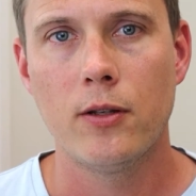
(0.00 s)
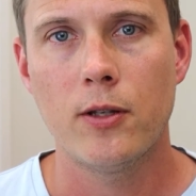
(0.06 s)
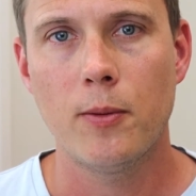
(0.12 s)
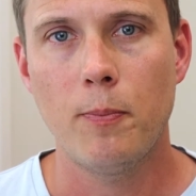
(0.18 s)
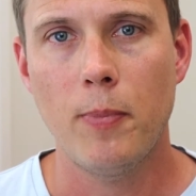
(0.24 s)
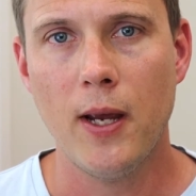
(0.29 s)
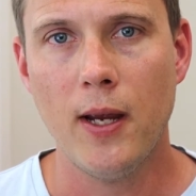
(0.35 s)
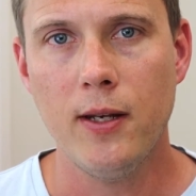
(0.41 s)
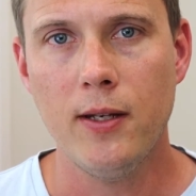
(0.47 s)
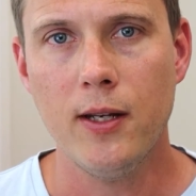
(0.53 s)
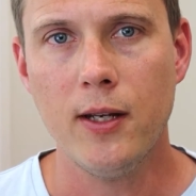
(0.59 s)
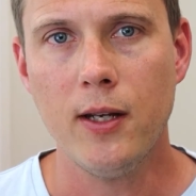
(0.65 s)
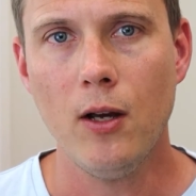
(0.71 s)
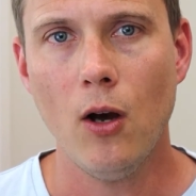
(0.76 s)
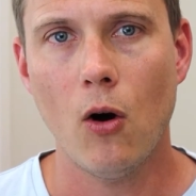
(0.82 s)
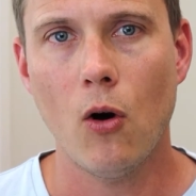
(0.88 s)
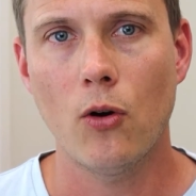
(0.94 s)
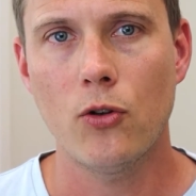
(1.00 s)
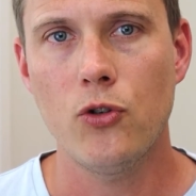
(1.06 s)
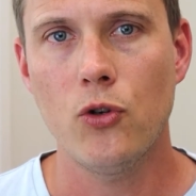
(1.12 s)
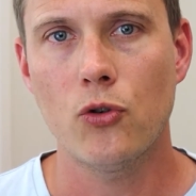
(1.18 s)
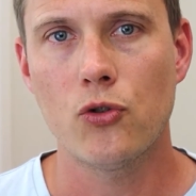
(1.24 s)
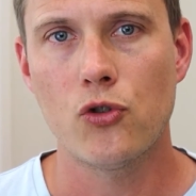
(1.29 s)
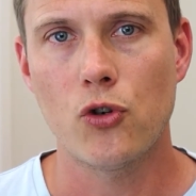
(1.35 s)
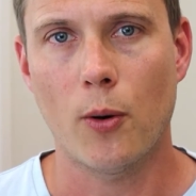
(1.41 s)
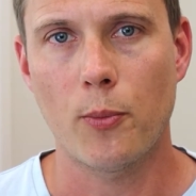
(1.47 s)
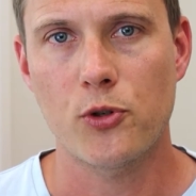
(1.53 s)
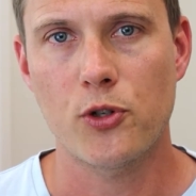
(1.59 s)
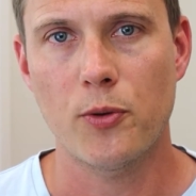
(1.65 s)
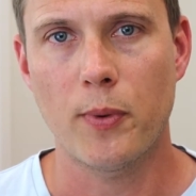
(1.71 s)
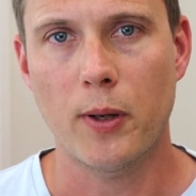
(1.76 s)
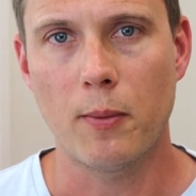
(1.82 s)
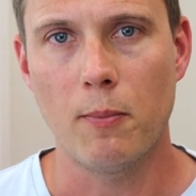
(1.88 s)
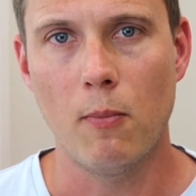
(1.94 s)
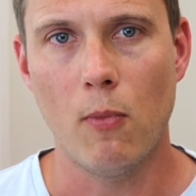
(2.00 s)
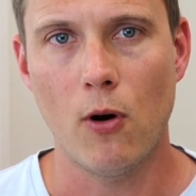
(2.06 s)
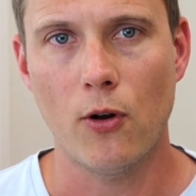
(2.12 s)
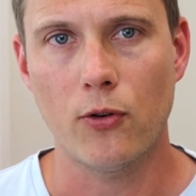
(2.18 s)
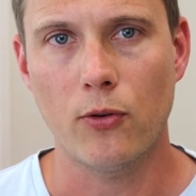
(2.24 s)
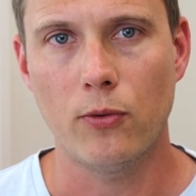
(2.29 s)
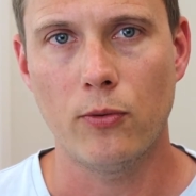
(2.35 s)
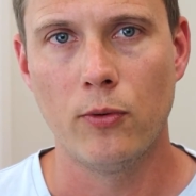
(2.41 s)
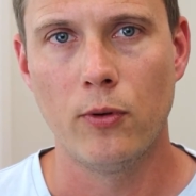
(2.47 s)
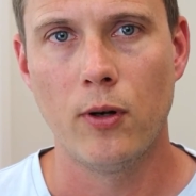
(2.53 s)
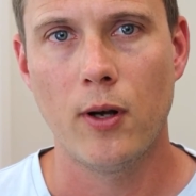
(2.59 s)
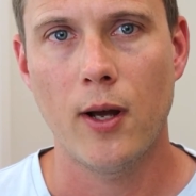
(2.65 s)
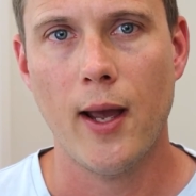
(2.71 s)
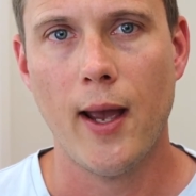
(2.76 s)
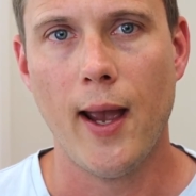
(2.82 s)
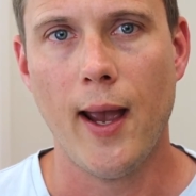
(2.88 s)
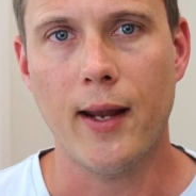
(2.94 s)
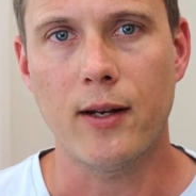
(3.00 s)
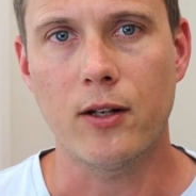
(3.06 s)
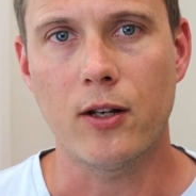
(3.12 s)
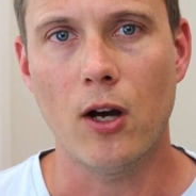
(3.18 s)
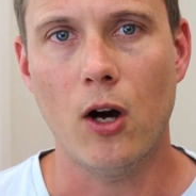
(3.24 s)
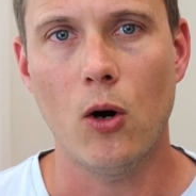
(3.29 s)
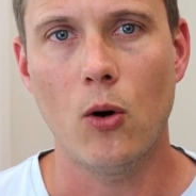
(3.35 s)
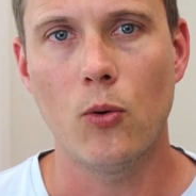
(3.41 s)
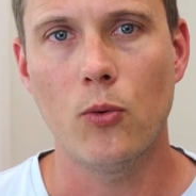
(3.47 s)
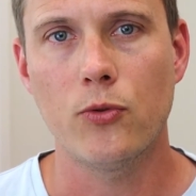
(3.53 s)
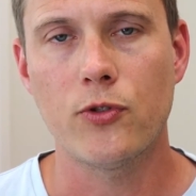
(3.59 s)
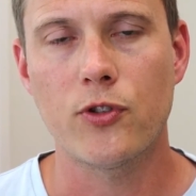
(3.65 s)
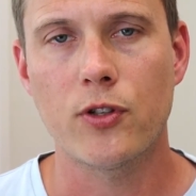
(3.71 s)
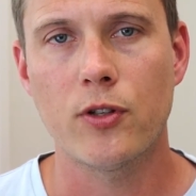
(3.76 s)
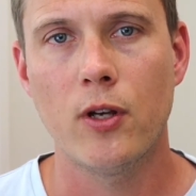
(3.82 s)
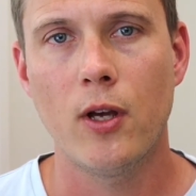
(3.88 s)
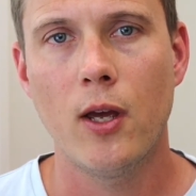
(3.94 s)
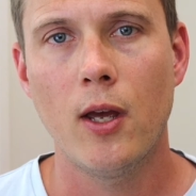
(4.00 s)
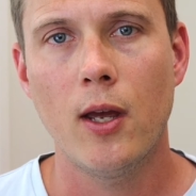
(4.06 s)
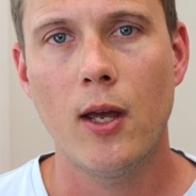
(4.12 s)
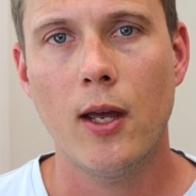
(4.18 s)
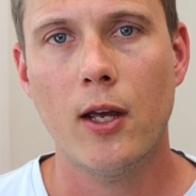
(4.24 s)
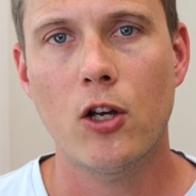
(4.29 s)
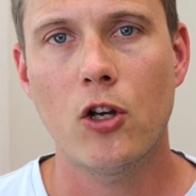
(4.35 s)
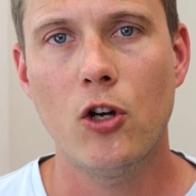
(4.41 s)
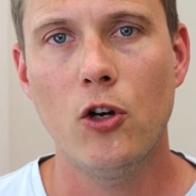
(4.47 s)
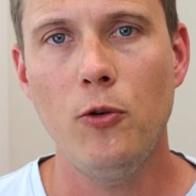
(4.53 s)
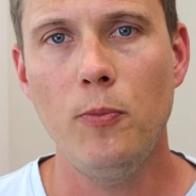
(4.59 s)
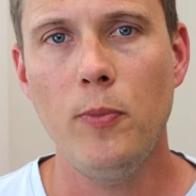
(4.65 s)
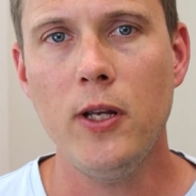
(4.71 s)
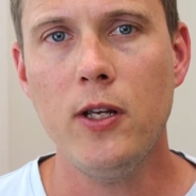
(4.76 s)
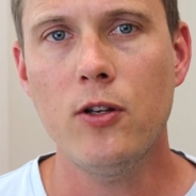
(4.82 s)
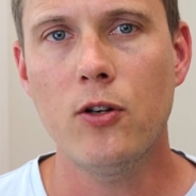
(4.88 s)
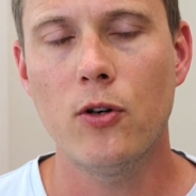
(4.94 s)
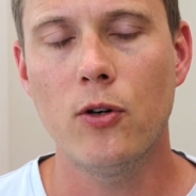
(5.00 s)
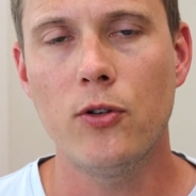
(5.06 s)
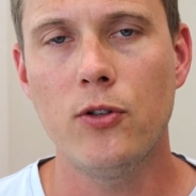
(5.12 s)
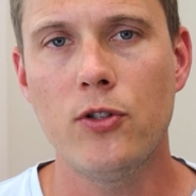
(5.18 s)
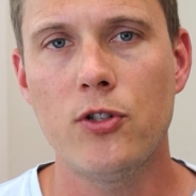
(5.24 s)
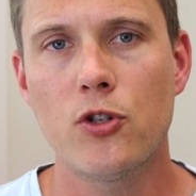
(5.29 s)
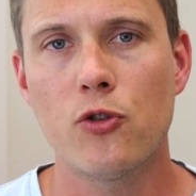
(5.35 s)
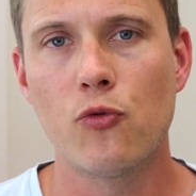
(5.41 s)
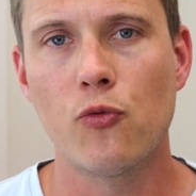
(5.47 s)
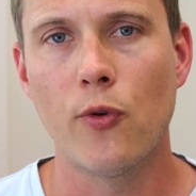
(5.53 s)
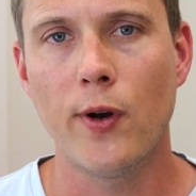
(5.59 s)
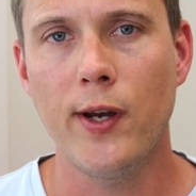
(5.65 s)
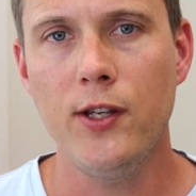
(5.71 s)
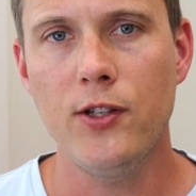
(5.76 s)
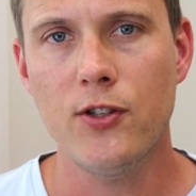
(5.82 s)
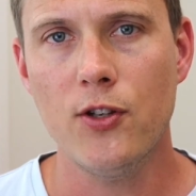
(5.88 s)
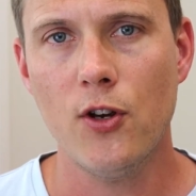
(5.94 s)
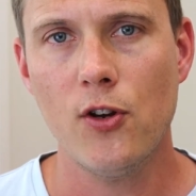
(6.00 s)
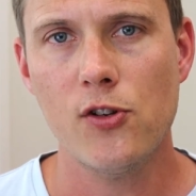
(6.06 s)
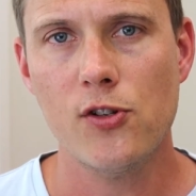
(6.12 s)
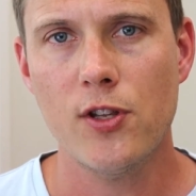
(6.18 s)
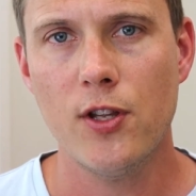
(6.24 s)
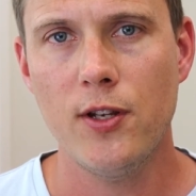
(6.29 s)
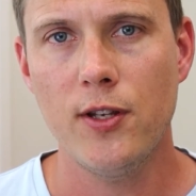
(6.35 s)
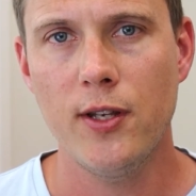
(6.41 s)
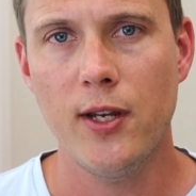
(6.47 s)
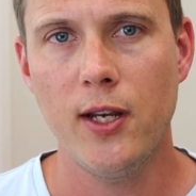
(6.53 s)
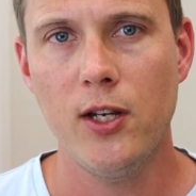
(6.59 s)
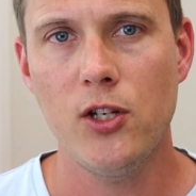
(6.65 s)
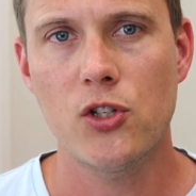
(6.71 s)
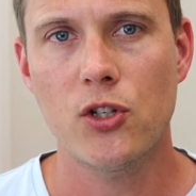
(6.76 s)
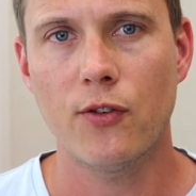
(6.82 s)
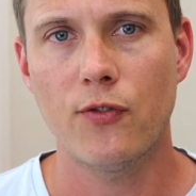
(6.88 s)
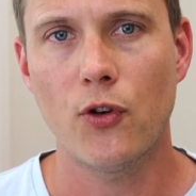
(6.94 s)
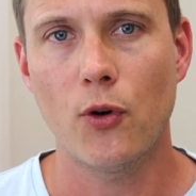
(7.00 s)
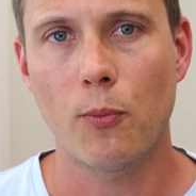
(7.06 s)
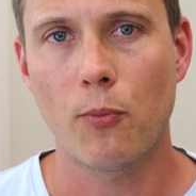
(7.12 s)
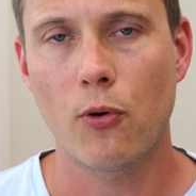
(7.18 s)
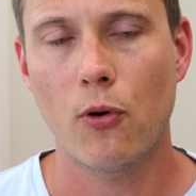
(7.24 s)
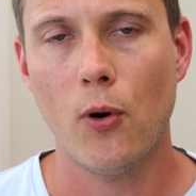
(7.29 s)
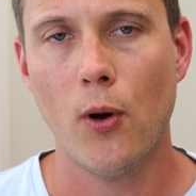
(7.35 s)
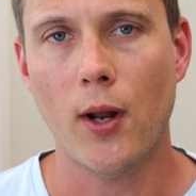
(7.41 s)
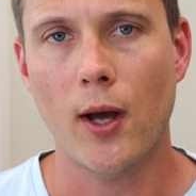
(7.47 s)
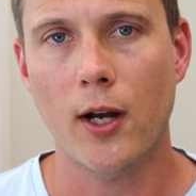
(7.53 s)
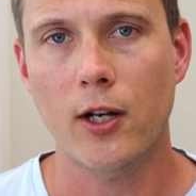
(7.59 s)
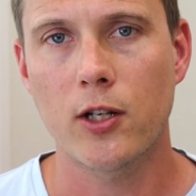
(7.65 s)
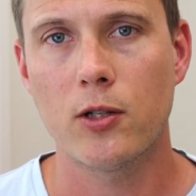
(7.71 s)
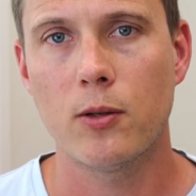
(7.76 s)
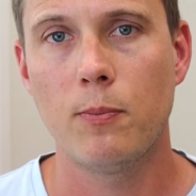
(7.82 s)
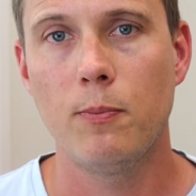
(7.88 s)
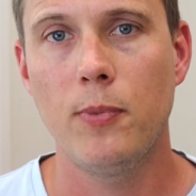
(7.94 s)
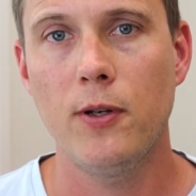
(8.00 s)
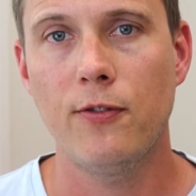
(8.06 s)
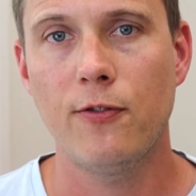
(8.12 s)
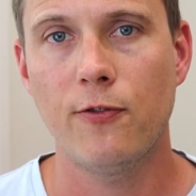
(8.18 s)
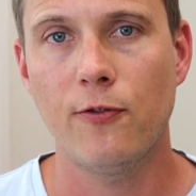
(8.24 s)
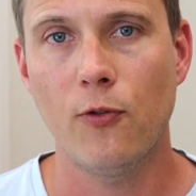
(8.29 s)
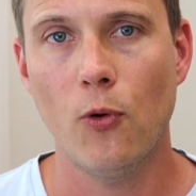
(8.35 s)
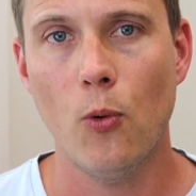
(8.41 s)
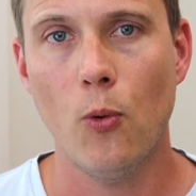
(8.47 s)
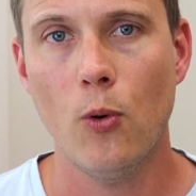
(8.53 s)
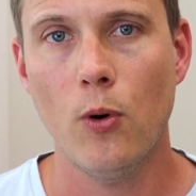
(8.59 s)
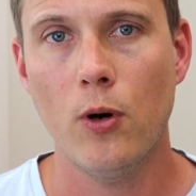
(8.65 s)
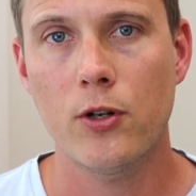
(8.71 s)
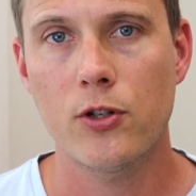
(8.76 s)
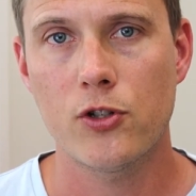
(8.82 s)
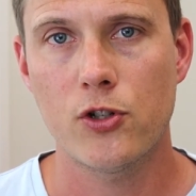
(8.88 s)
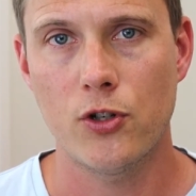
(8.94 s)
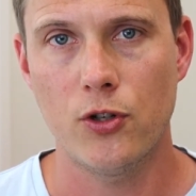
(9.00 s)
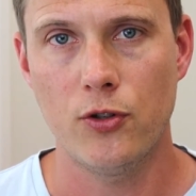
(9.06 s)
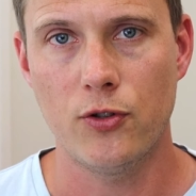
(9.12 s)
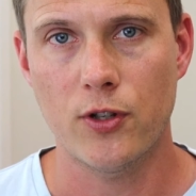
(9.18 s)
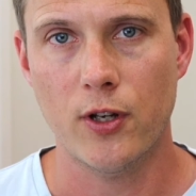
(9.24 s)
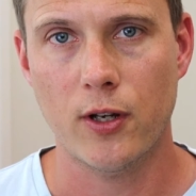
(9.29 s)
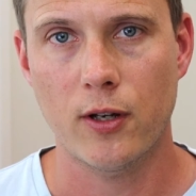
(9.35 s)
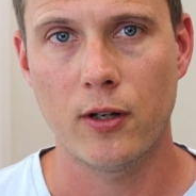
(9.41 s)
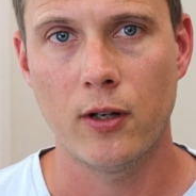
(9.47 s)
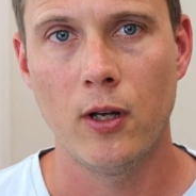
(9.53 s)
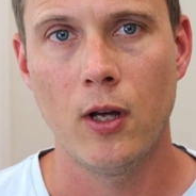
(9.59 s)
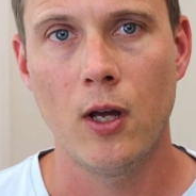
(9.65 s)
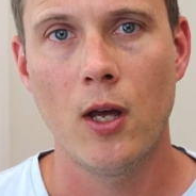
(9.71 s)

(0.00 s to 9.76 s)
Depending on your dropshipping model and goals, it could be good to research the niche of your product before choosing.